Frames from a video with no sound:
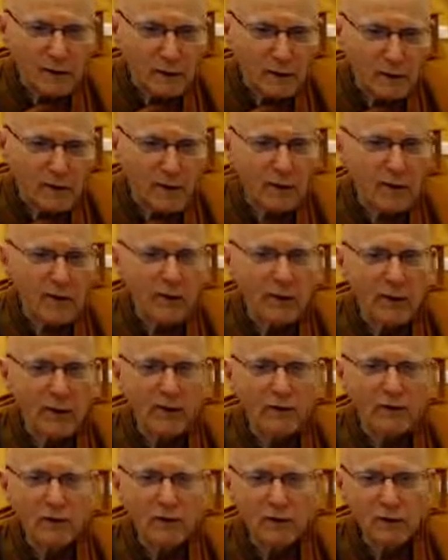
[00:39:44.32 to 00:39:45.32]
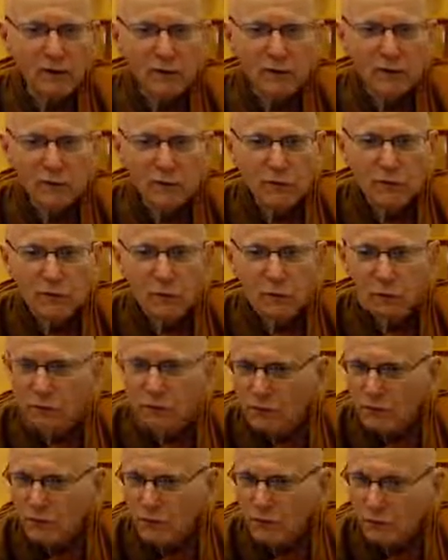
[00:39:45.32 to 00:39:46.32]
encouraging us to use
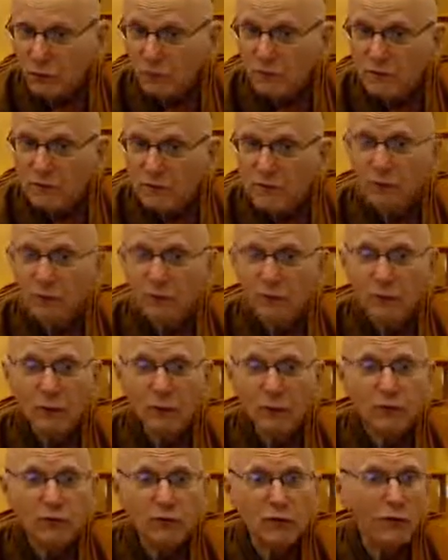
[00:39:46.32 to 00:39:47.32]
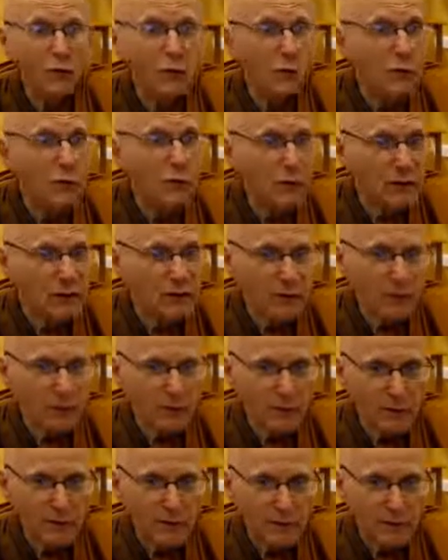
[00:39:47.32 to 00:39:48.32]
a very positive emotion with the
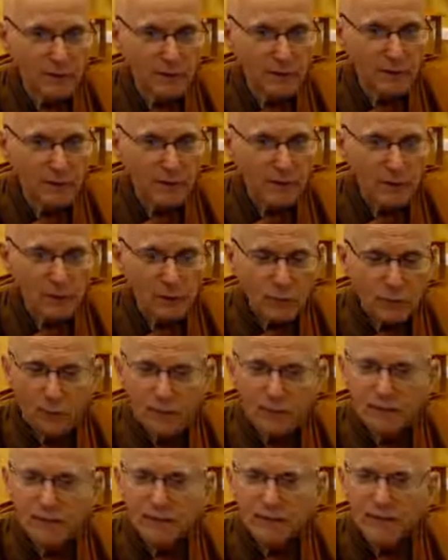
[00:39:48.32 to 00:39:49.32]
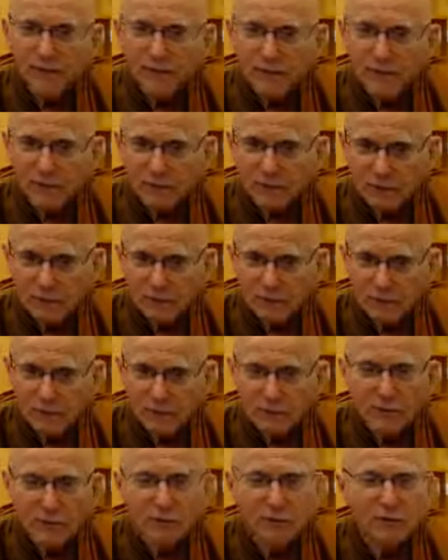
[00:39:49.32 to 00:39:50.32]
breath. What that does, it's
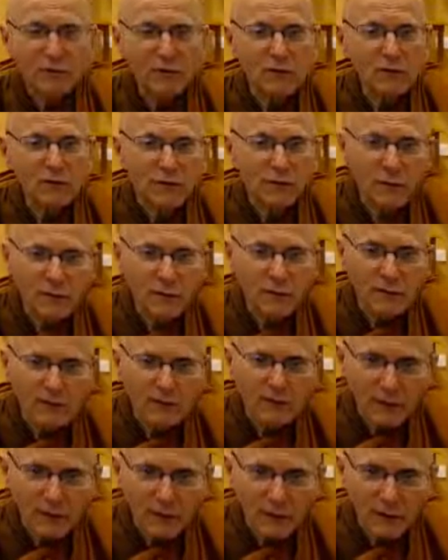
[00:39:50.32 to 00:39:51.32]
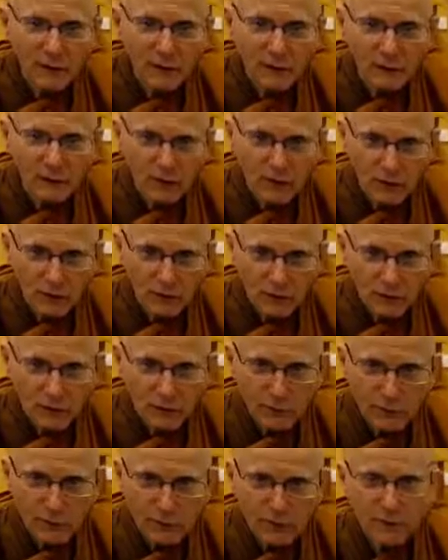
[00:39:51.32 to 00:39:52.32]
a bit of interior decoration, I
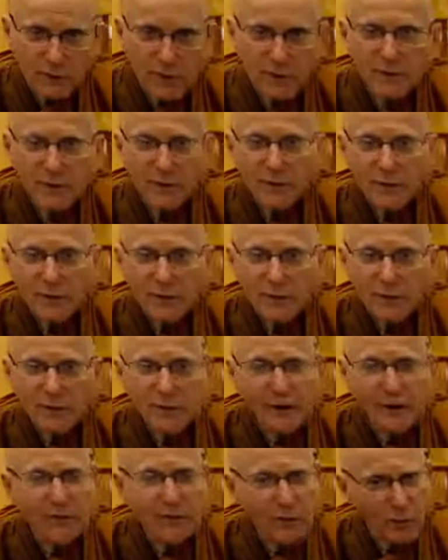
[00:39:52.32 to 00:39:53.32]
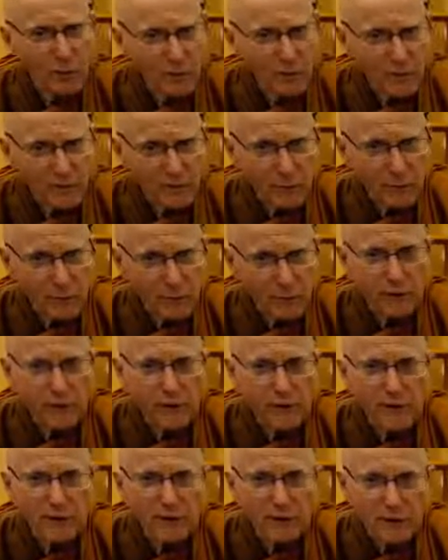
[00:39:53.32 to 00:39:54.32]
call it. It makes the breath more
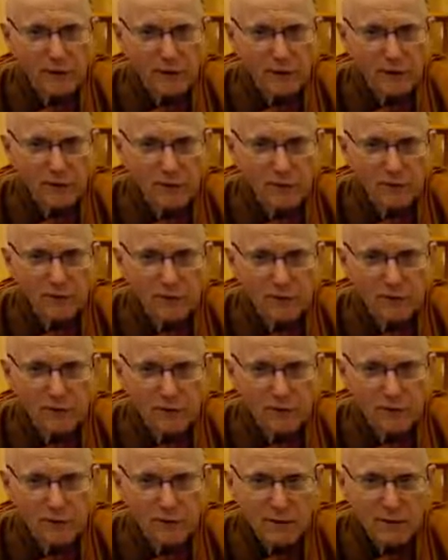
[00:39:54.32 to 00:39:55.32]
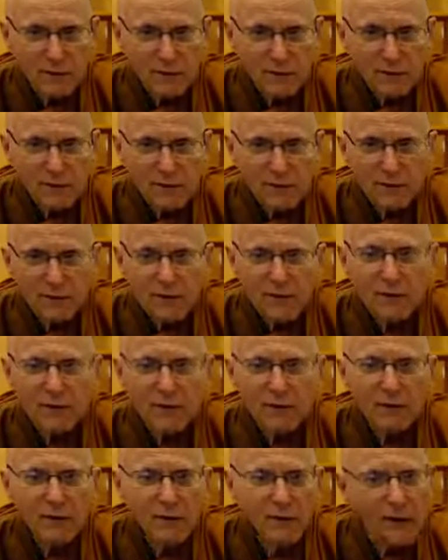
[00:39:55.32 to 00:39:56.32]
attractive and interesting,
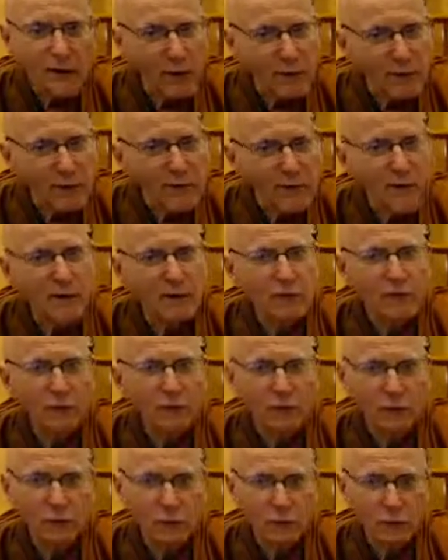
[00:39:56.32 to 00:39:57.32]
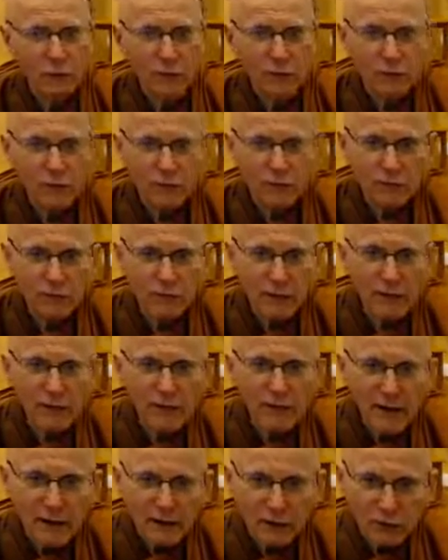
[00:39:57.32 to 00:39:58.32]
and our attention goes to it very
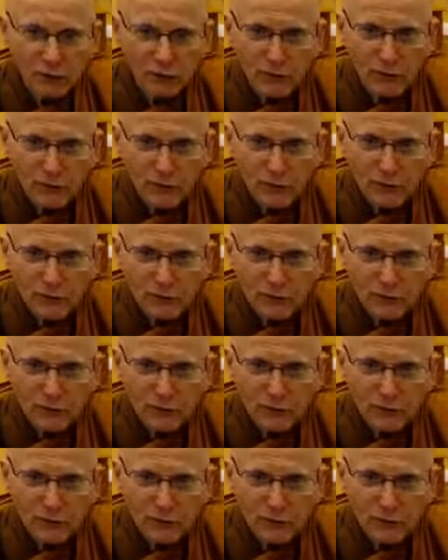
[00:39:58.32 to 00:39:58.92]
naturally.